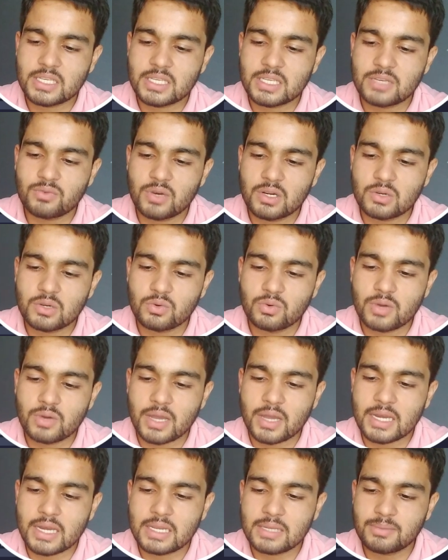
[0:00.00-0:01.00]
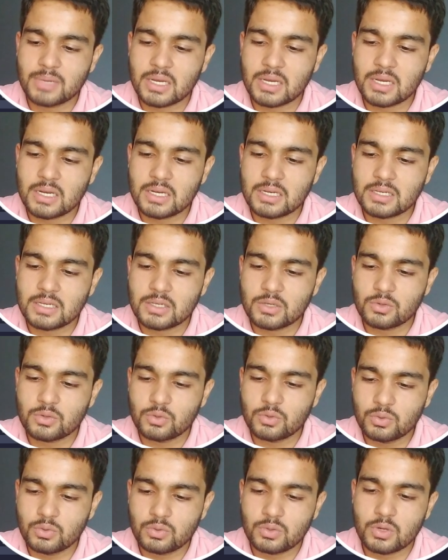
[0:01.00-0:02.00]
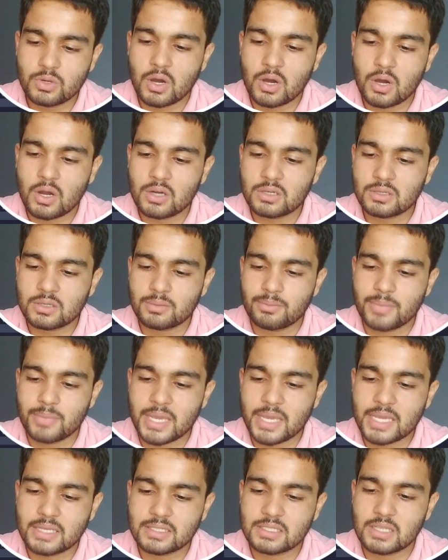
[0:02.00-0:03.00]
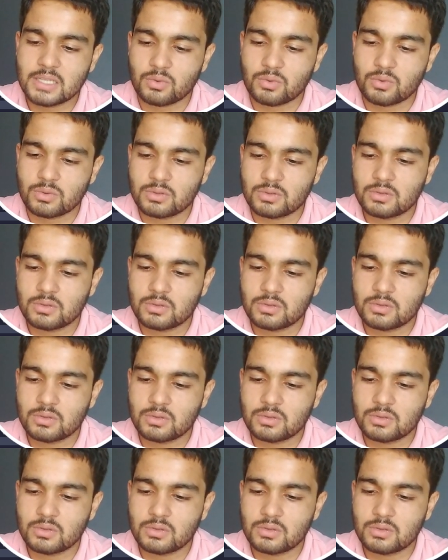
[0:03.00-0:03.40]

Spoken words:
equal to animal2 dot make sound.